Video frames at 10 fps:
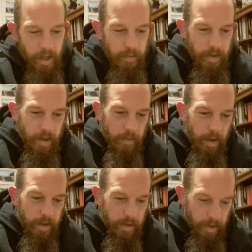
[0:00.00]
I mean some
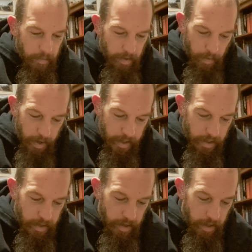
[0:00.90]
and some of the
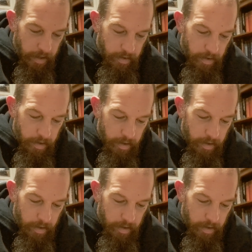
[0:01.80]
ways he's